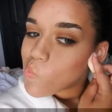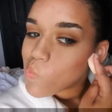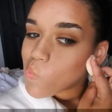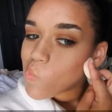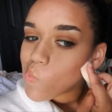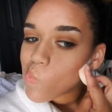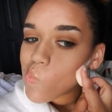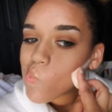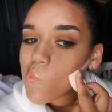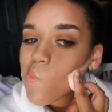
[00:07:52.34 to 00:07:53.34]

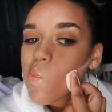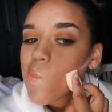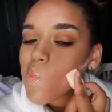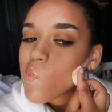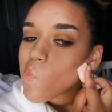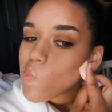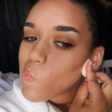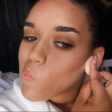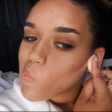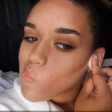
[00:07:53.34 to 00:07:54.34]

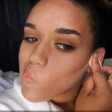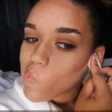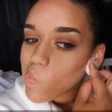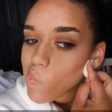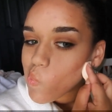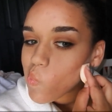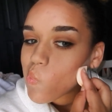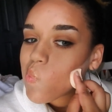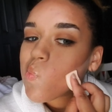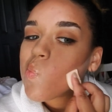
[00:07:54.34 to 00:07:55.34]

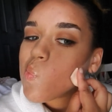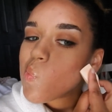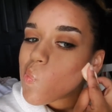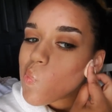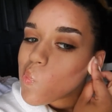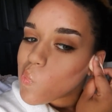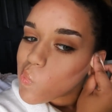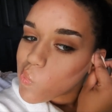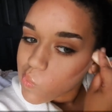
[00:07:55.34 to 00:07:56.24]
(no one is talking)